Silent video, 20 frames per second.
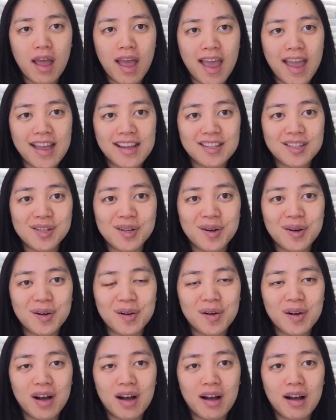And
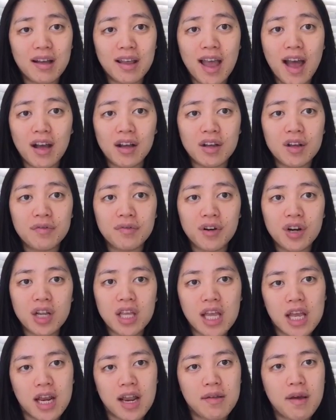so yeah,
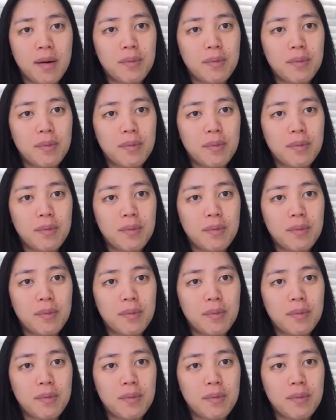ConvertKit,